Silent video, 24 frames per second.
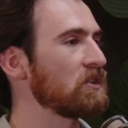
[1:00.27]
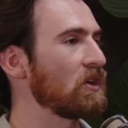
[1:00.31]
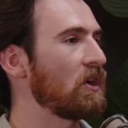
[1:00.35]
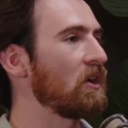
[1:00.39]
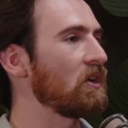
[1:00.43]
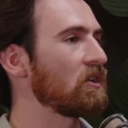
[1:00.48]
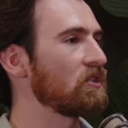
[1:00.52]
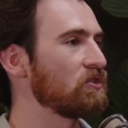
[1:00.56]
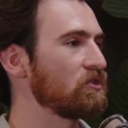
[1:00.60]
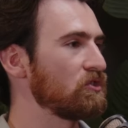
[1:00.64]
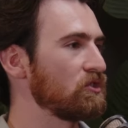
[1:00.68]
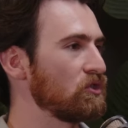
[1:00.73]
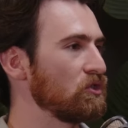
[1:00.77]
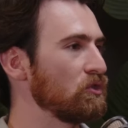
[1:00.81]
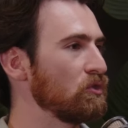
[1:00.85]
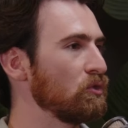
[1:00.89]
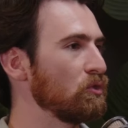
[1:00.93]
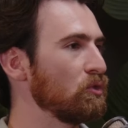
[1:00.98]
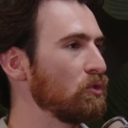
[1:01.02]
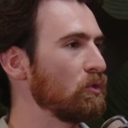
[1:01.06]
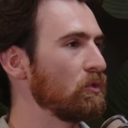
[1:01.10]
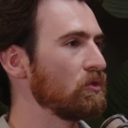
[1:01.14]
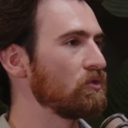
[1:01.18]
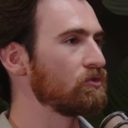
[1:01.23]
talked
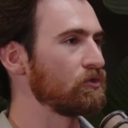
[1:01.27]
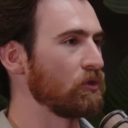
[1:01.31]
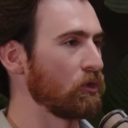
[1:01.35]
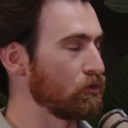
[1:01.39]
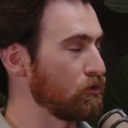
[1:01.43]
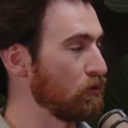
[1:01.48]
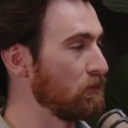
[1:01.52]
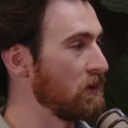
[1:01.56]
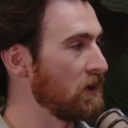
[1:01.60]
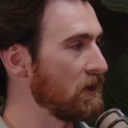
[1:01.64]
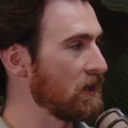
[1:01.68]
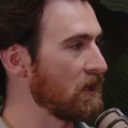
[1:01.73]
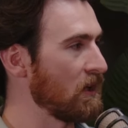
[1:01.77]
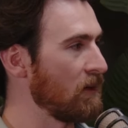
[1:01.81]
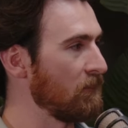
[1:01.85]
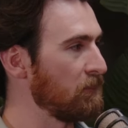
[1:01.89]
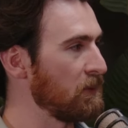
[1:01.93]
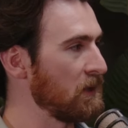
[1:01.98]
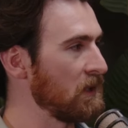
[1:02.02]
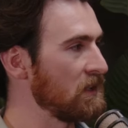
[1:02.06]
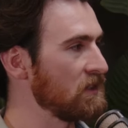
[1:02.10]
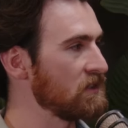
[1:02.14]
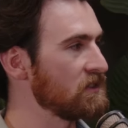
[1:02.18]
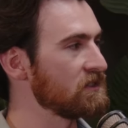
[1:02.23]
to social media
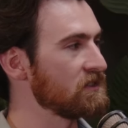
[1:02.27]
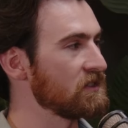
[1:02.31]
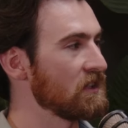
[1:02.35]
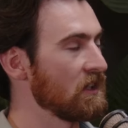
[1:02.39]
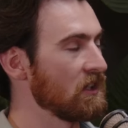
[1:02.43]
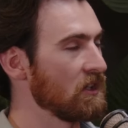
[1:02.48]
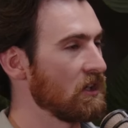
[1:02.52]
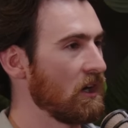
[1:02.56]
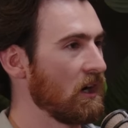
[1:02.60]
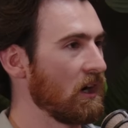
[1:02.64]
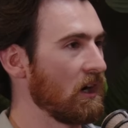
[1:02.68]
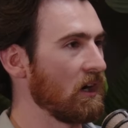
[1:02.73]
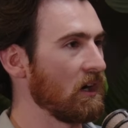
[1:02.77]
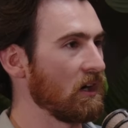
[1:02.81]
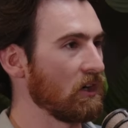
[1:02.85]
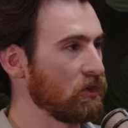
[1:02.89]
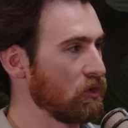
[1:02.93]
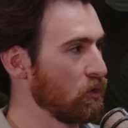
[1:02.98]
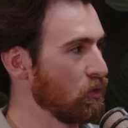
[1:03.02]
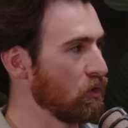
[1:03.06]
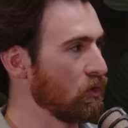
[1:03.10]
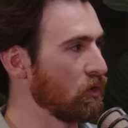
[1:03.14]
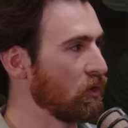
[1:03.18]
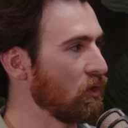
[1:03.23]
companies,
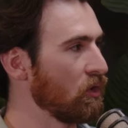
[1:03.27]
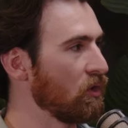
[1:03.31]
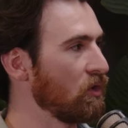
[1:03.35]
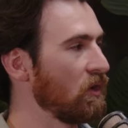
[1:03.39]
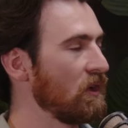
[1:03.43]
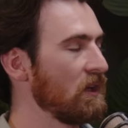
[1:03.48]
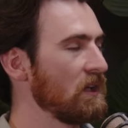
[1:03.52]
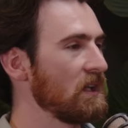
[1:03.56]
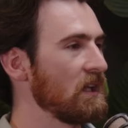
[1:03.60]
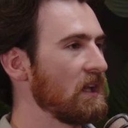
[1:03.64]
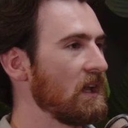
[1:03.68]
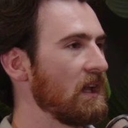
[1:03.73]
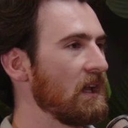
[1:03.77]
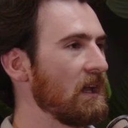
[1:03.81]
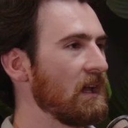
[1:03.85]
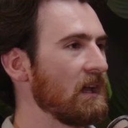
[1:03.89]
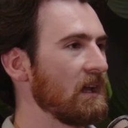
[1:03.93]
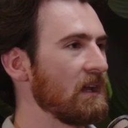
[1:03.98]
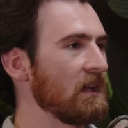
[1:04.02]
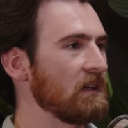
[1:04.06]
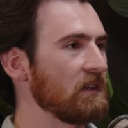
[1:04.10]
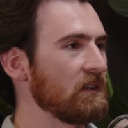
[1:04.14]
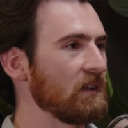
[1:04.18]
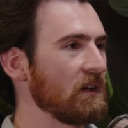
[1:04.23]
Google,
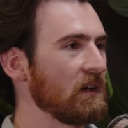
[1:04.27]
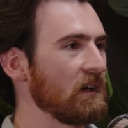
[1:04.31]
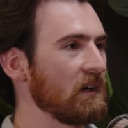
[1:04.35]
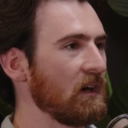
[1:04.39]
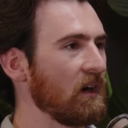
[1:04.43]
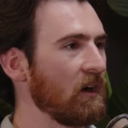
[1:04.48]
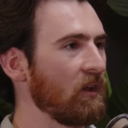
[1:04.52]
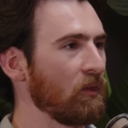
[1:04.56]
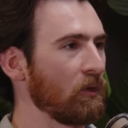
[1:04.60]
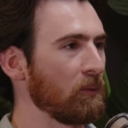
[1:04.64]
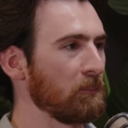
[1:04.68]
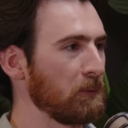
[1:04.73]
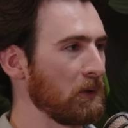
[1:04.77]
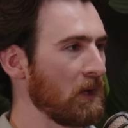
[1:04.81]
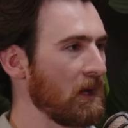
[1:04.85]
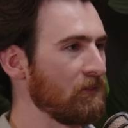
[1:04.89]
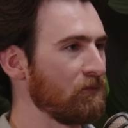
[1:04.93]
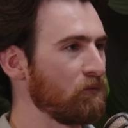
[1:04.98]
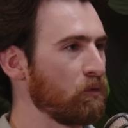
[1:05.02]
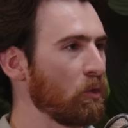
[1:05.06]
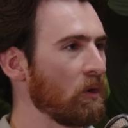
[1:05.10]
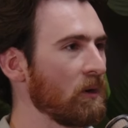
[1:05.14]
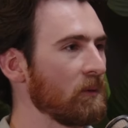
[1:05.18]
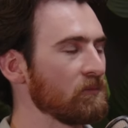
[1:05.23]
and other
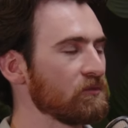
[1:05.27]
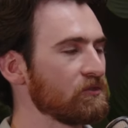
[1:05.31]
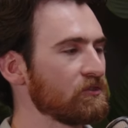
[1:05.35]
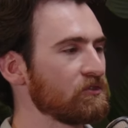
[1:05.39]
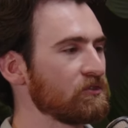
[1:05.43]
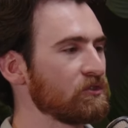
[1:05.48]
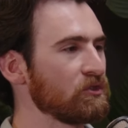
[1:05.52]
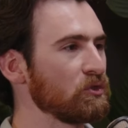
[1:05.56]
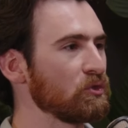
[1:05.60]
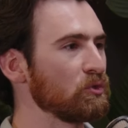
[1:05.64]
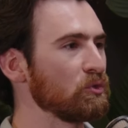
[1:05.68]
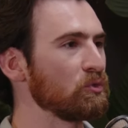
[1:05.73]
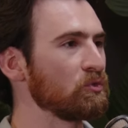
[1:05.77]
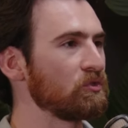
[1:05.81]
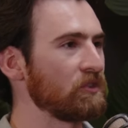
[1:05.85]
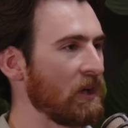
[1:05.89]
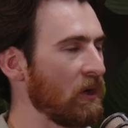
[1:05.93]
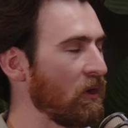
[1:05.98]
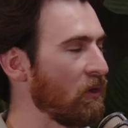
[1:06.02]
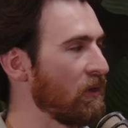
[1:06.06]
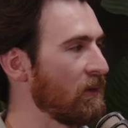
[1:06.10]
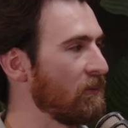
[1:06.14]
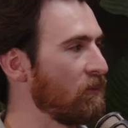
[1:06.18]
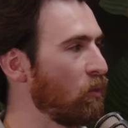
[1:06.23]
platforms to
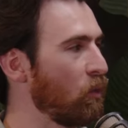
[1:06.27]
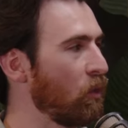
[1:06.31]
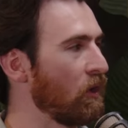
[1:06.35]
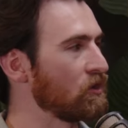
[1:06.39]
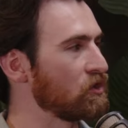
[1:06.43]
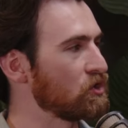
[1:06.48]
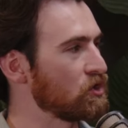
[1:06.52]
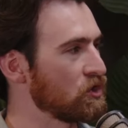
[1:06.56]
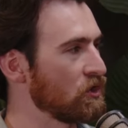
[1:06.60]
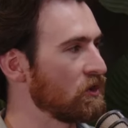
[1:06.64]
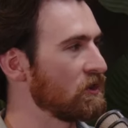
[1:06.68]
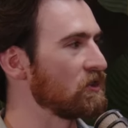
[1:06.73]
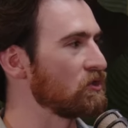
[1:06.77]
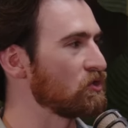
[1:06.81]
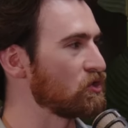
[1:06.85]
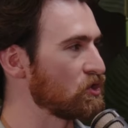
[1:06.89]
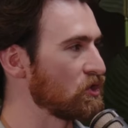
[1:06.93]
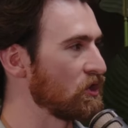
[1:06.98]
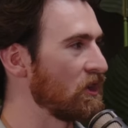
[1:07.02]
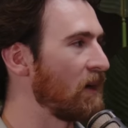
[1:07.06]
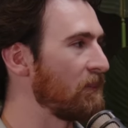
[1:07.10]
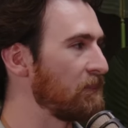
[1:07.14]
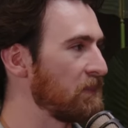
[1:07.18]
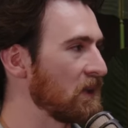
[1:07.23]
tell them what should and
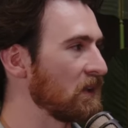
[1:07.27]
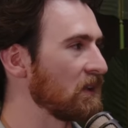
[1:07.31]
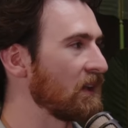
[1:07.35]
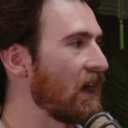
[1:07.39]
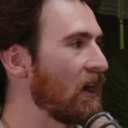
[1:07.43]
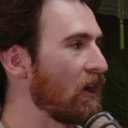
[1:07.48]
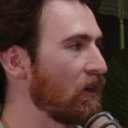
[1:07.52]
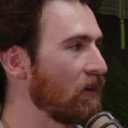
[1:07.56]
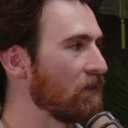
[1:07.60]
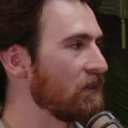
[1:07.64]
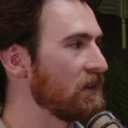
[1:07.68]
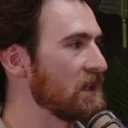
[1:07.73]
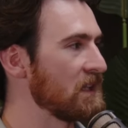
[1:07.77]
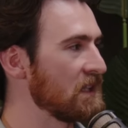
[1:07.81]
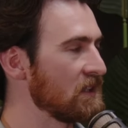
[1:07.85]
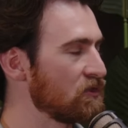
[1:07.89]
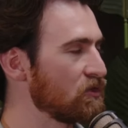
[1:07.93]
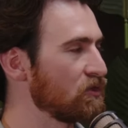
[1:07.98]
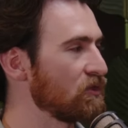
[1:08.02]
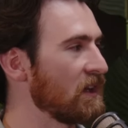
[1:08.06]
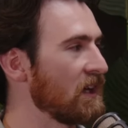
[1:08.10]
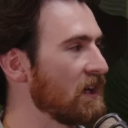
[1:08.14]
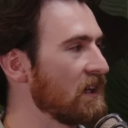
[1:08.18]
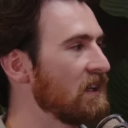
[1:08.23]
should not be allowed on the
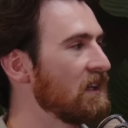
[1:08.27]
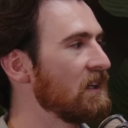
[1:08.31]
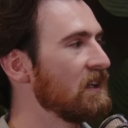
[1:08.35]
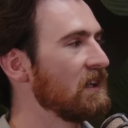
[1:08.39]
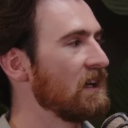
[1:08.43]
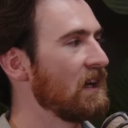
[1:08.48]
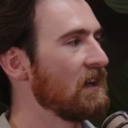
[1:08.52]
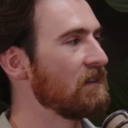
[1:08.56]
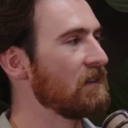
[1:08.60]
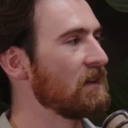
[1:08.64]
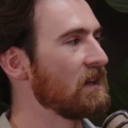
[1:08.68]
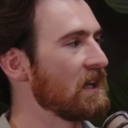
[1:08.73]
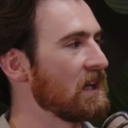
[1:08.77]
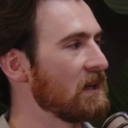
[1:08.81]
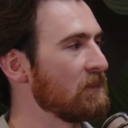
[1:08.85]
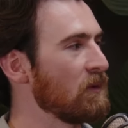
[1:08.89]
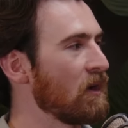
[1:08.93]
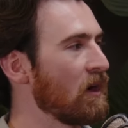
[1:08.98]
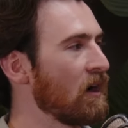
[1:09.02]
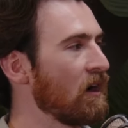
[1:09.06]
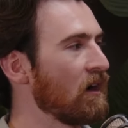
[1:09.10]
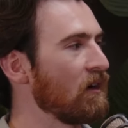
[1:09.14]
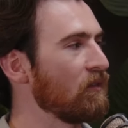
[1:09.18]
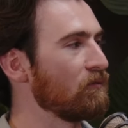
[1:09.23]
internet in the name
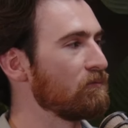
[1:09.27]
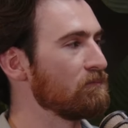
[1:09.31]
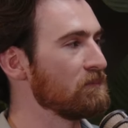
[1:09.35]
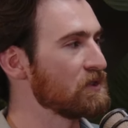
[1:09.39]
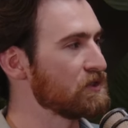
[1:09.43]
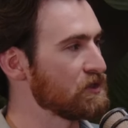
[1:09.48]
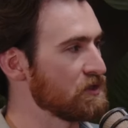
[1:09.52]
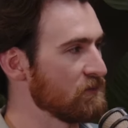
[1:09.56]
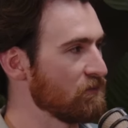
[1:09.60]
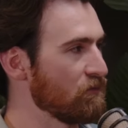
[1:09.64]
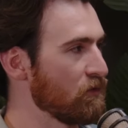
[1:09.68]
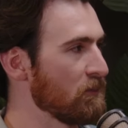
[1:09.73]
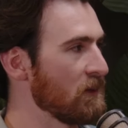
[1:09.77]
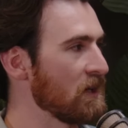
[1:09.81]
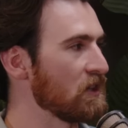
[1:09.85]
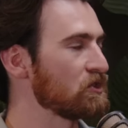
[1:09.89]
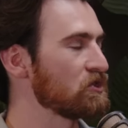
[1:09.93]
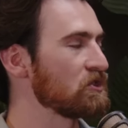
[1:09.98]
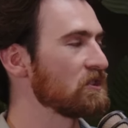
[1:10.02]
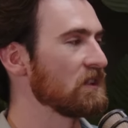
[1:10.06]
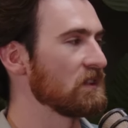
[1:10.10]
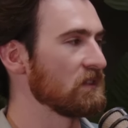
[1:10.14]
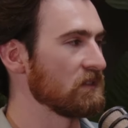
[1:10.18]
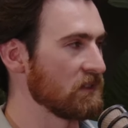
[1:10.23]
of
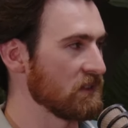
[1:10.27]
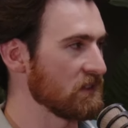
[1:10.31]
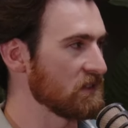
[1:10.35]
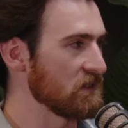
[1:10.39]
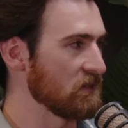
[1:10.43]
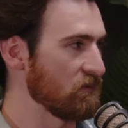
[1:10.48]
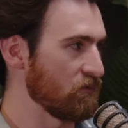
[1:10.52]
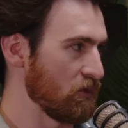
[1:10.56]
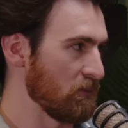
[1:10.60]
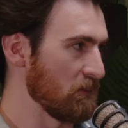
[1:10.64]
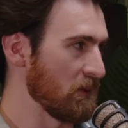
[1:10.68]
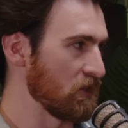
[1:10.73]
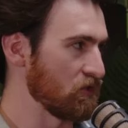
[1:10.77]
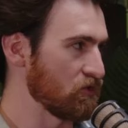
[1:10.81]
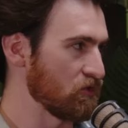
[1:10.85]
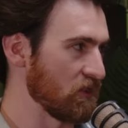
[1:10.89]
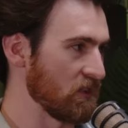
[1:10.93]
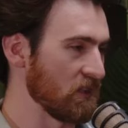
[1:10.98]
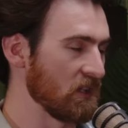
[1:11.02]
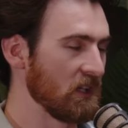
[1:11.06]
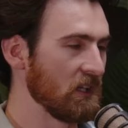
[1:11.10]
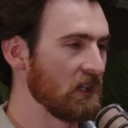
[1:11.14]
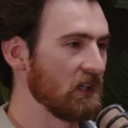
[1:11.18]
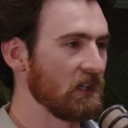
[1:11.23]
misinformation and disinformation.